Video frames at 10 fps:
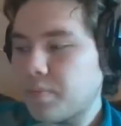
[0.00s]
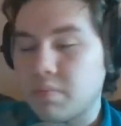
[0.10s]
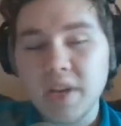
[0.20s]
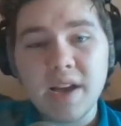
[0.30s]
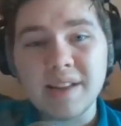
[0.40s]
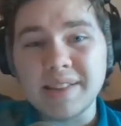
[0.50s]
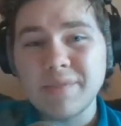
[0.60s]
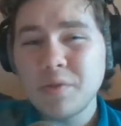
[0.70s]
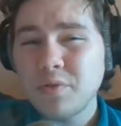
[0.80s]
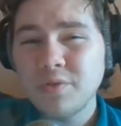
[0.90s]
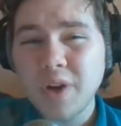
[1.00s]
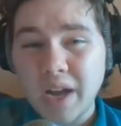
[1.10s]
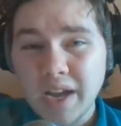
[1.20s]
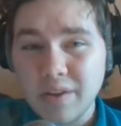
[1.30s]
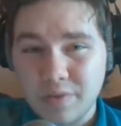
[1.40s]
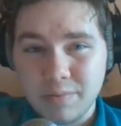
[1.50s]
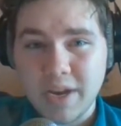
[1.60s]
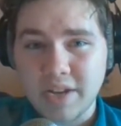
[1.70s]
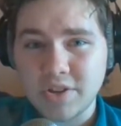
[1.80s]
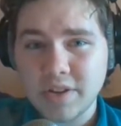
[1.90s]
But yeah, a level 5 in
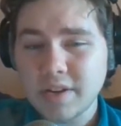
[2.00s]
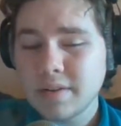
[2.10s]
magic.